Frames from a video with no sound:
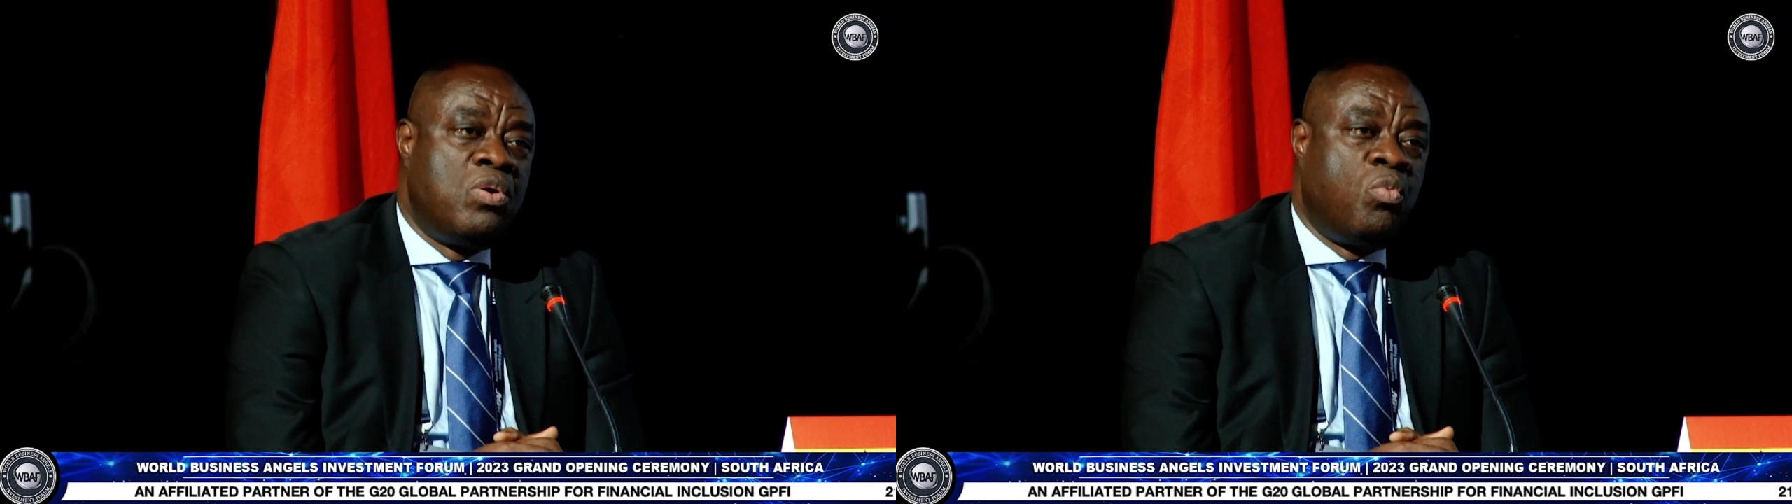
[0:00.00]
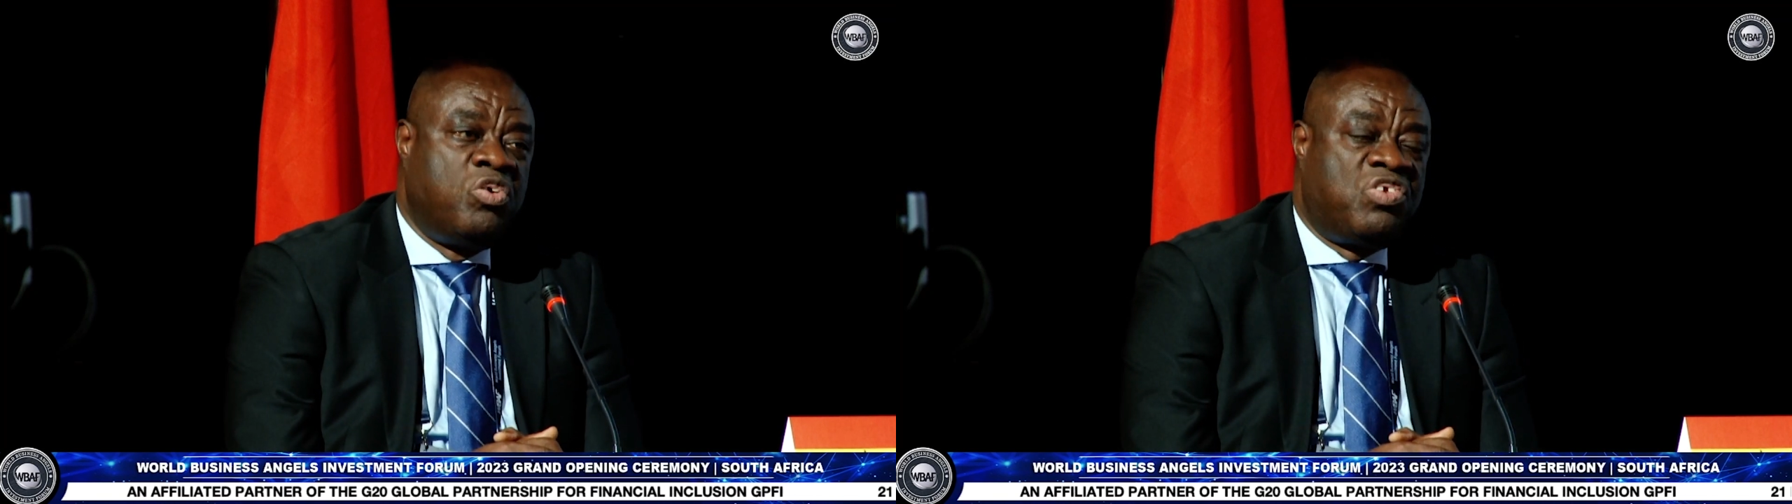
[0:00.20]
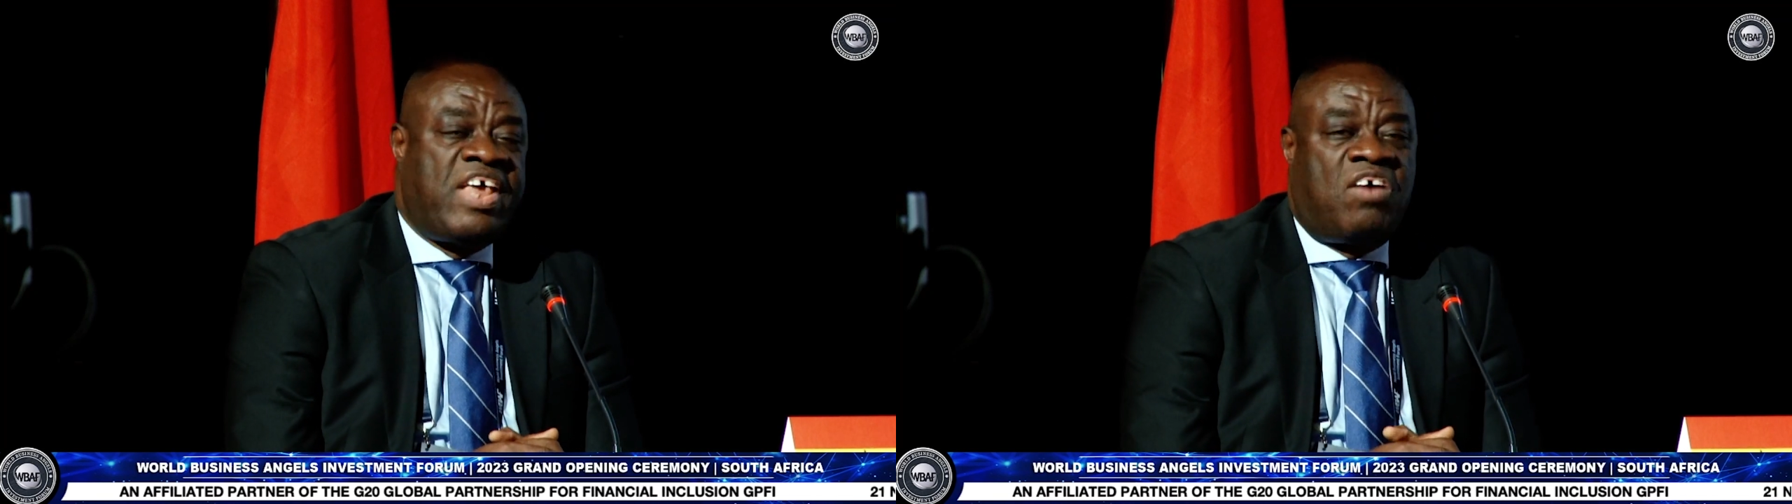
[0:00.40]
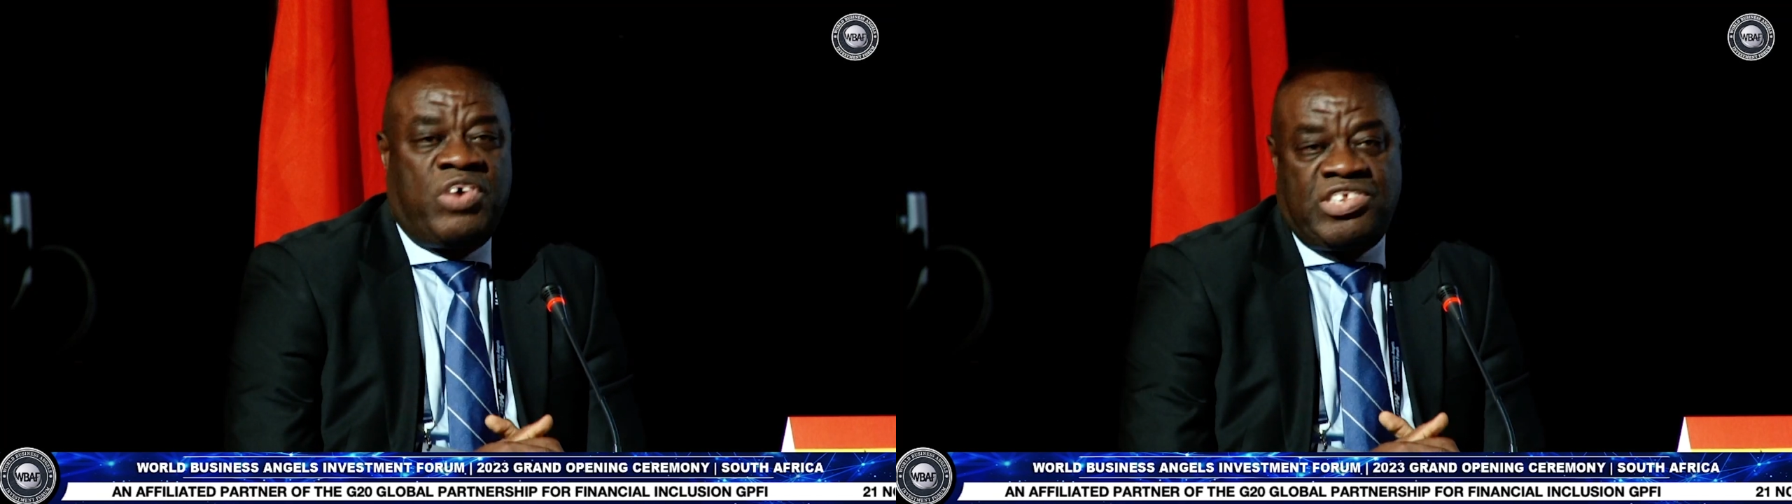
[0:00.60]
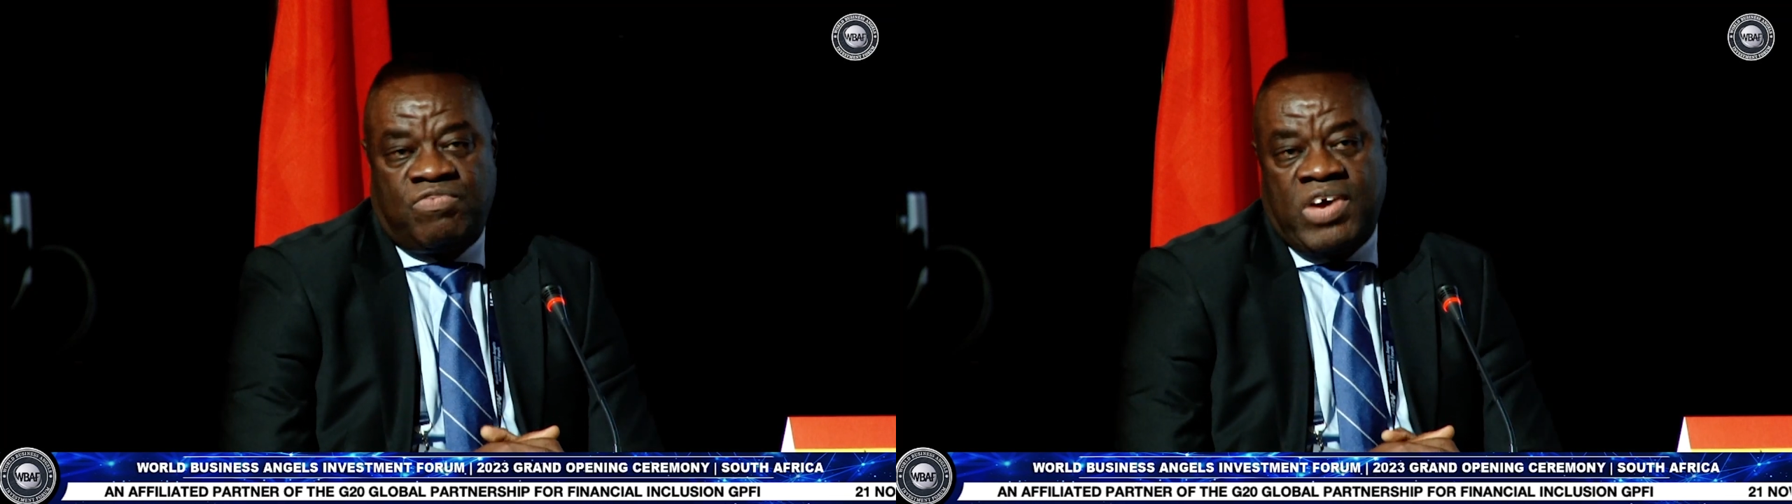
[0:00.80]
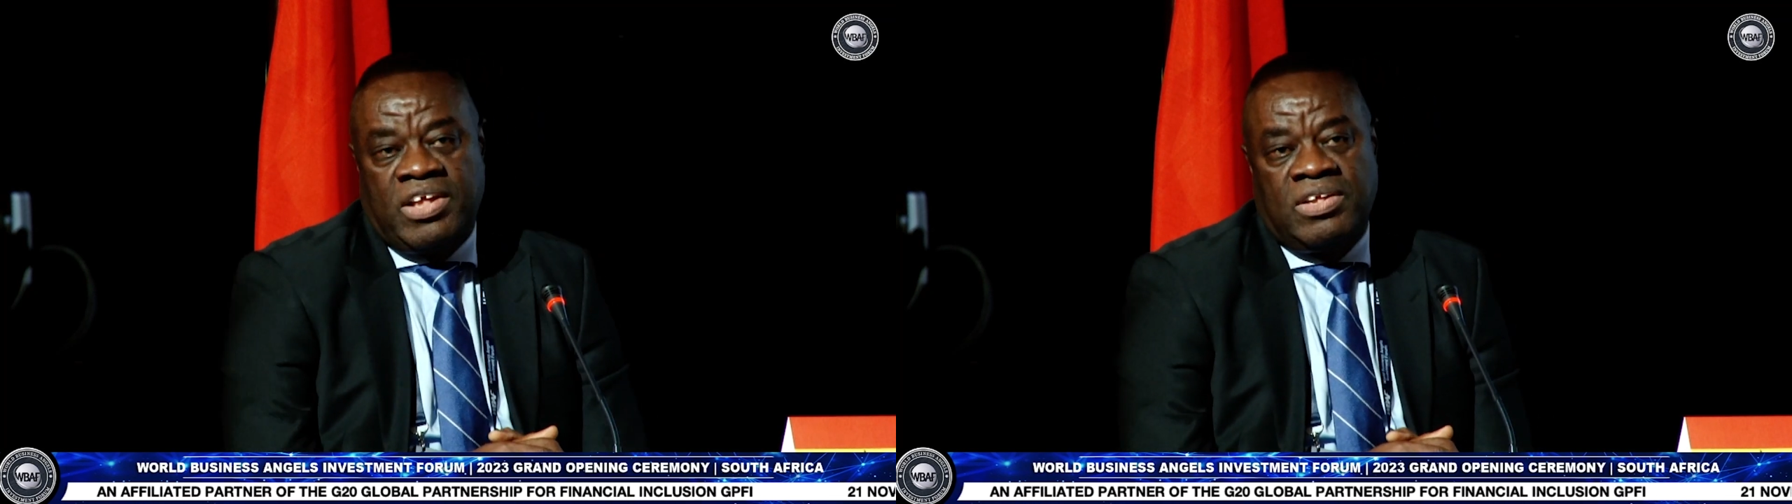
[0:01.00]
We need to diversify.